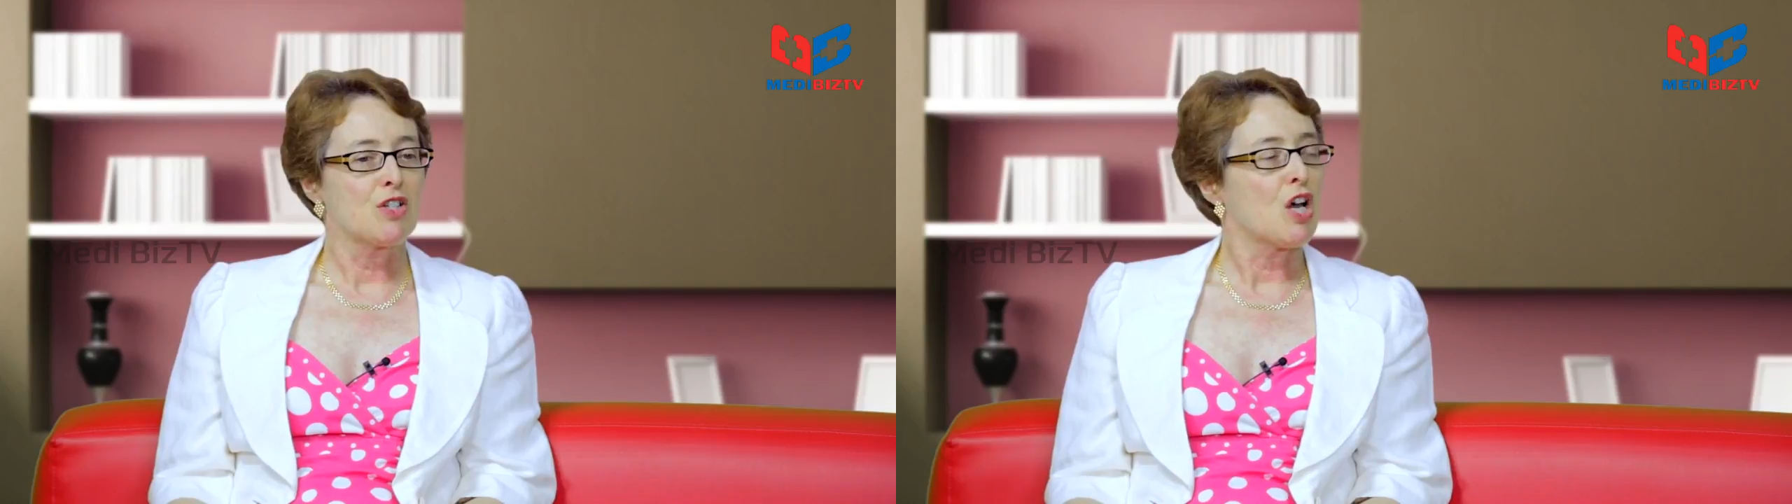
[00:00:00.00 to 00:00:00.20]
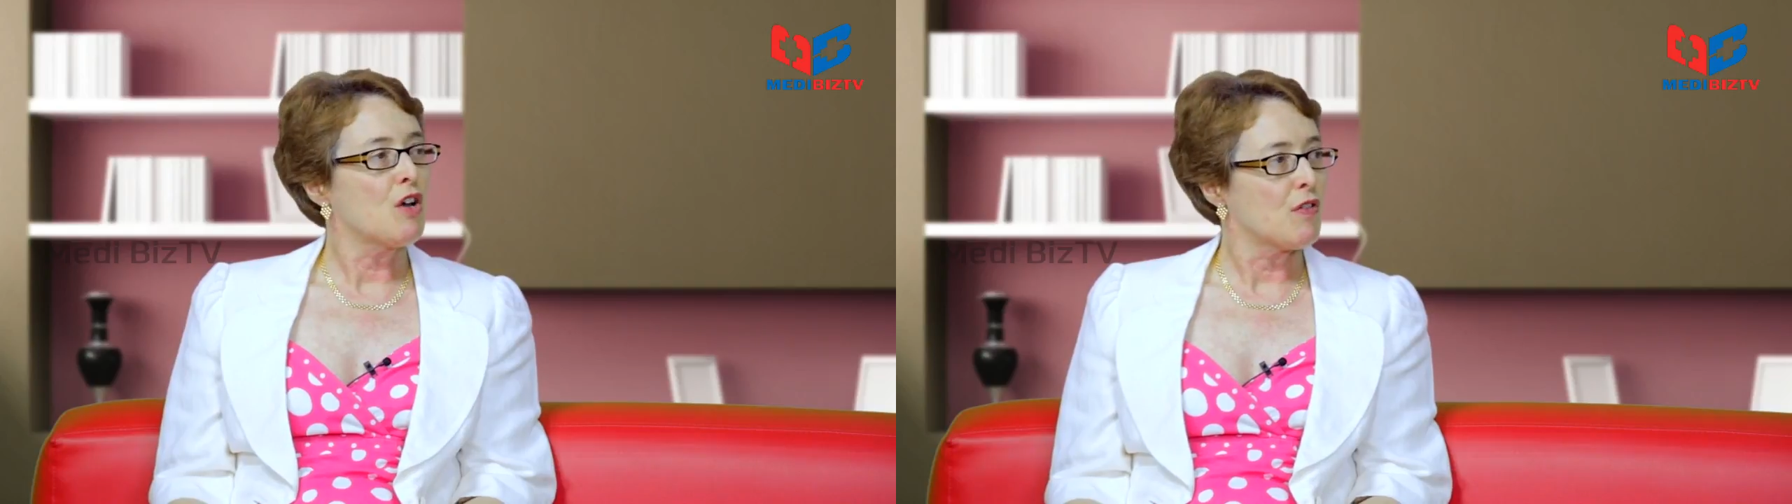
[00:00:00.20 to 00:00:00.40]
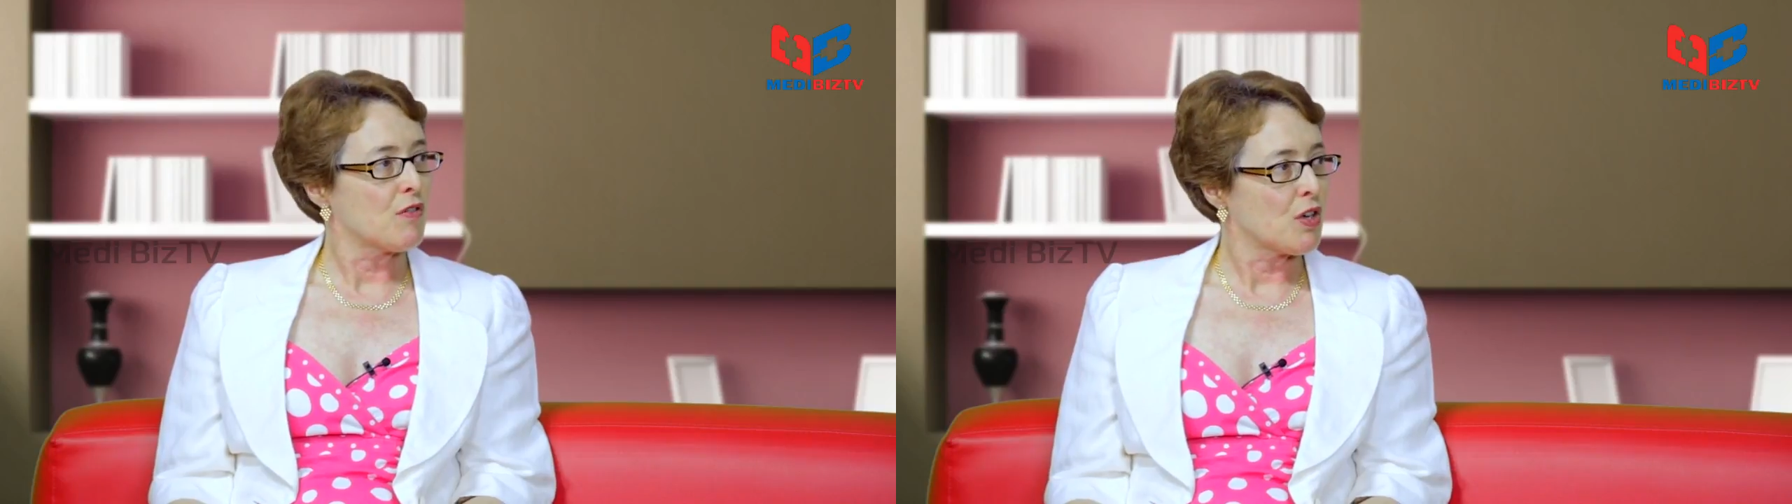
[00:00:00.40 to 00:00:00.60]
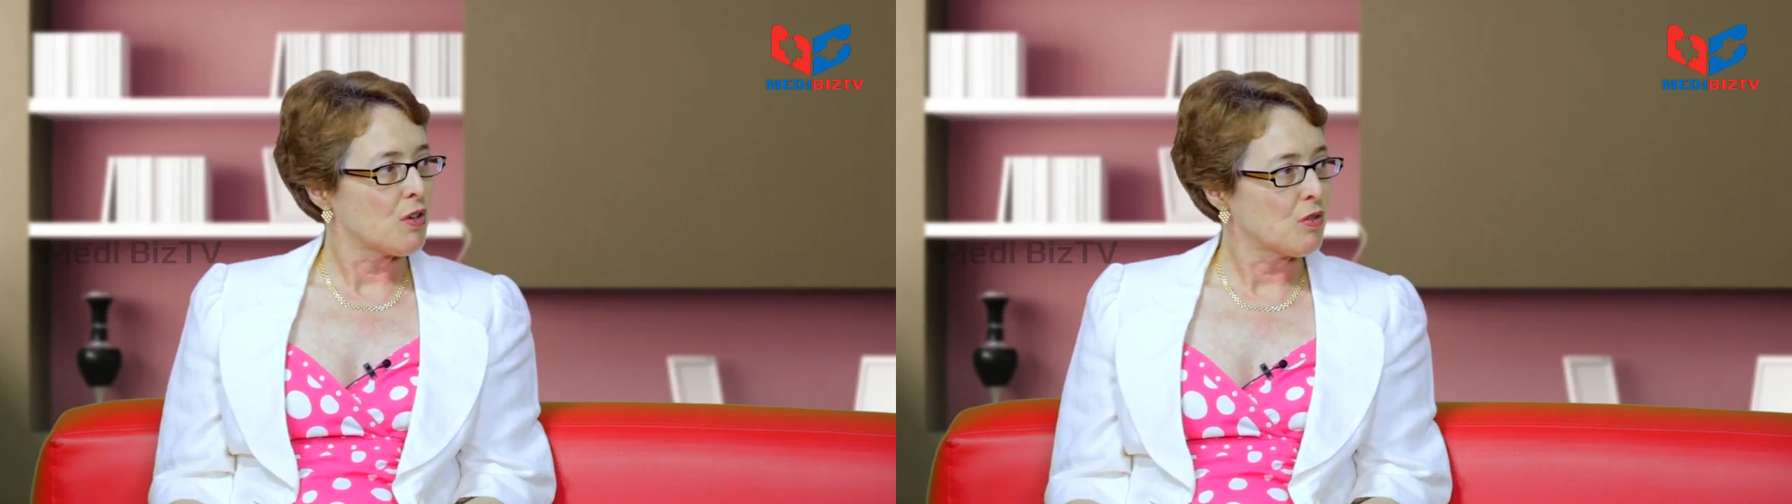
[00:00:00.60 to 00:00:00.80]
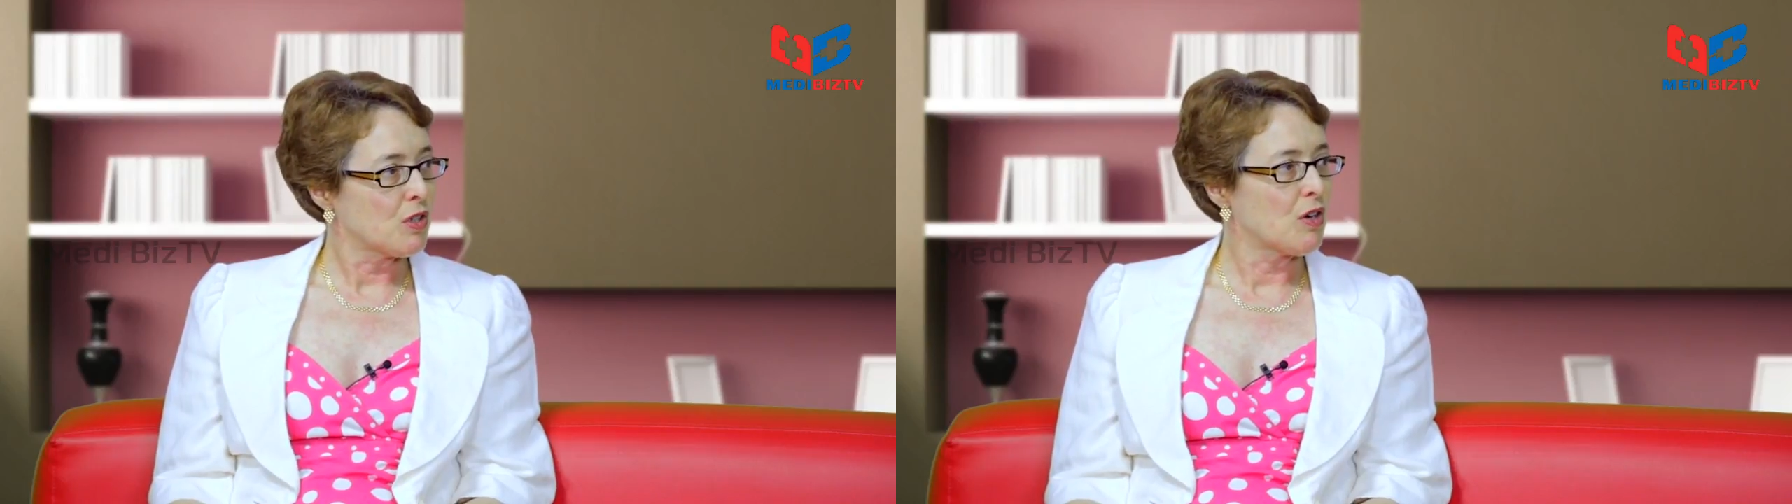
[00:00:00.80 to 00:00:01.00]
good
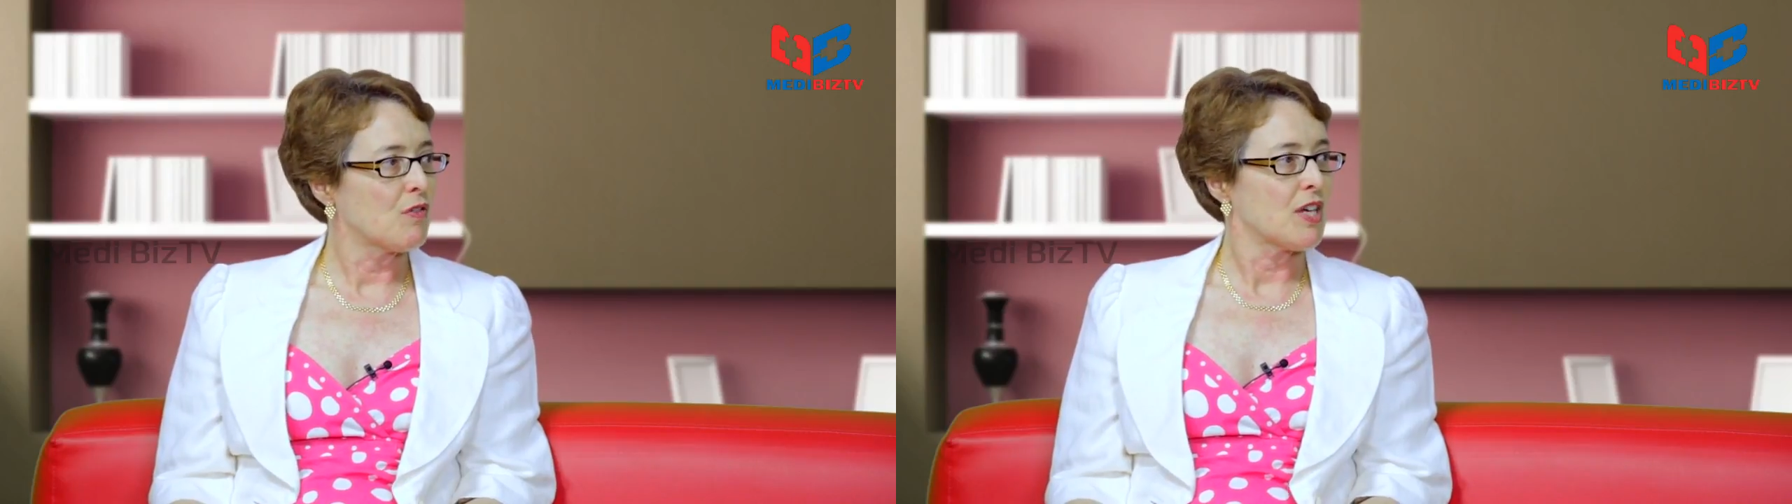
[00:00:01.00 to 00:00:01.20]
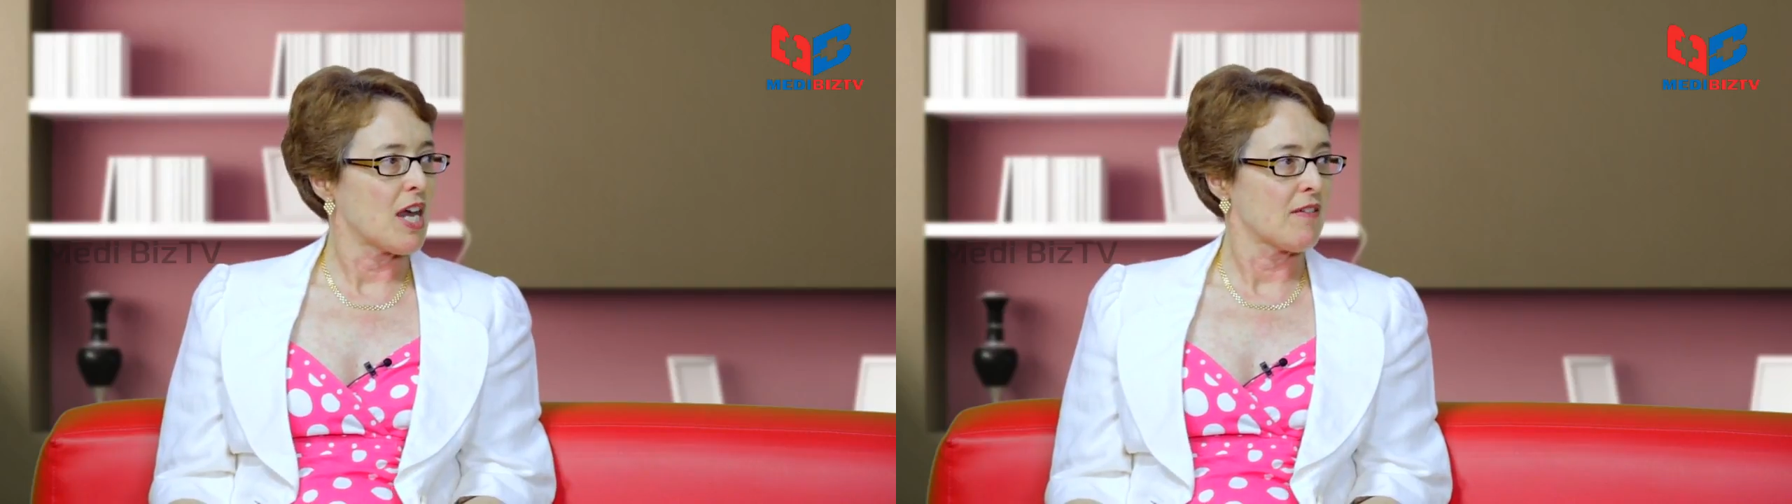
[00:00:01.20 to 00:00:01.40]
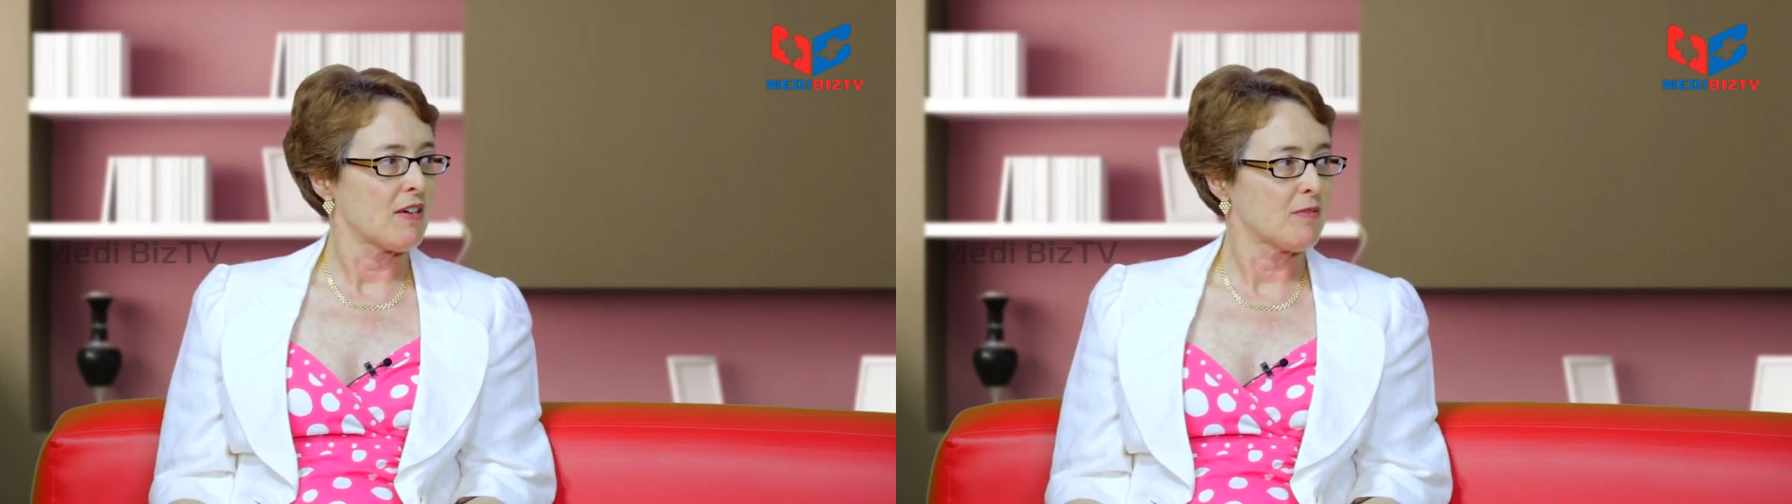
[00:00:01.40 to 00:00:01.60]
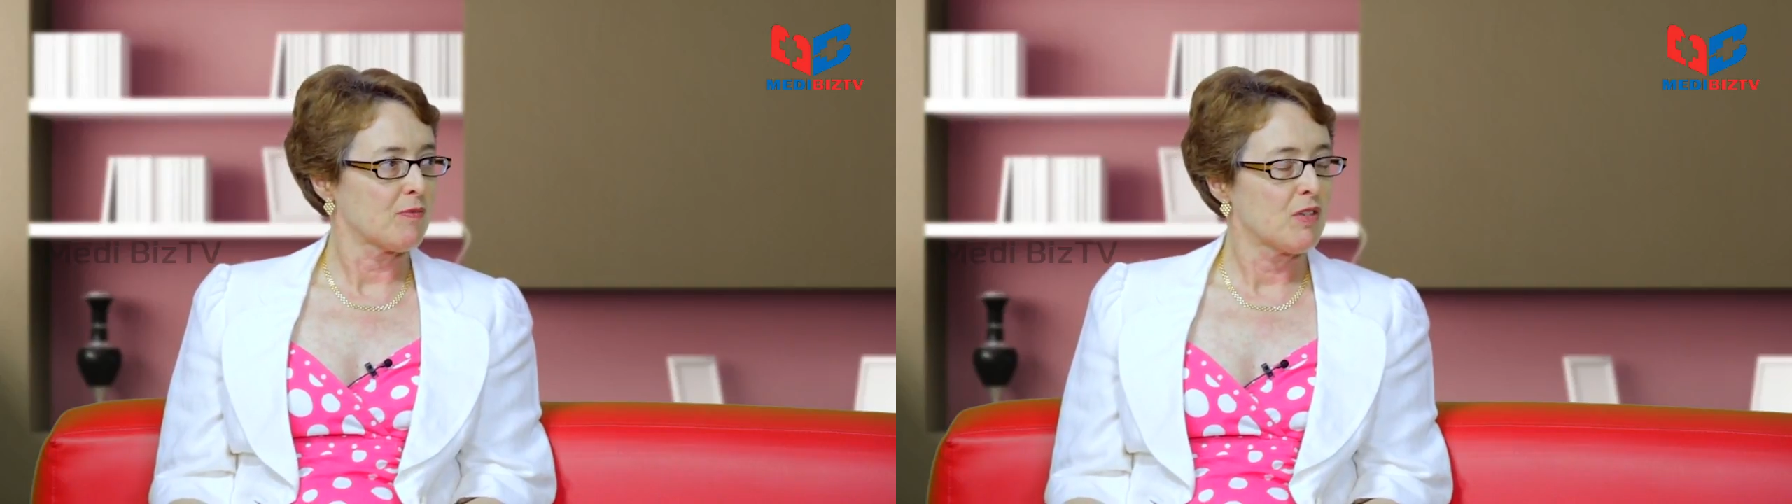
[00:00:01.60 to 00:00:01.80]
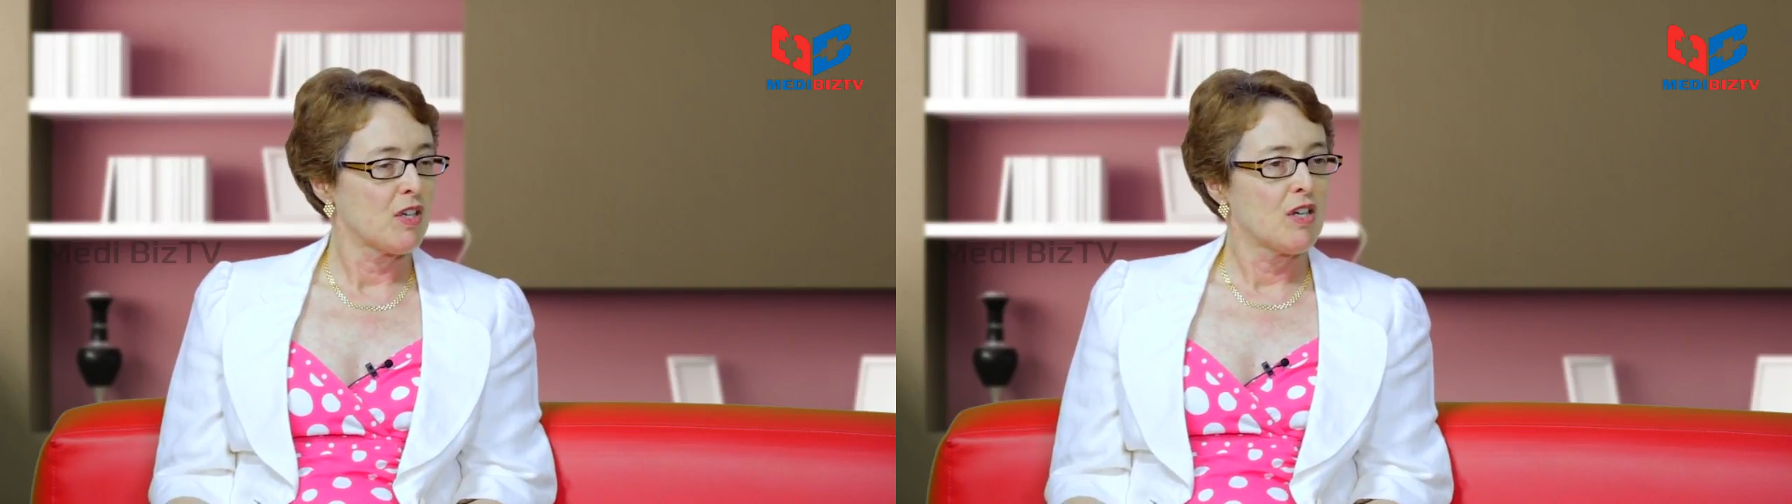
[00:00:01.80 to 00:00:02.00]
overview of an area.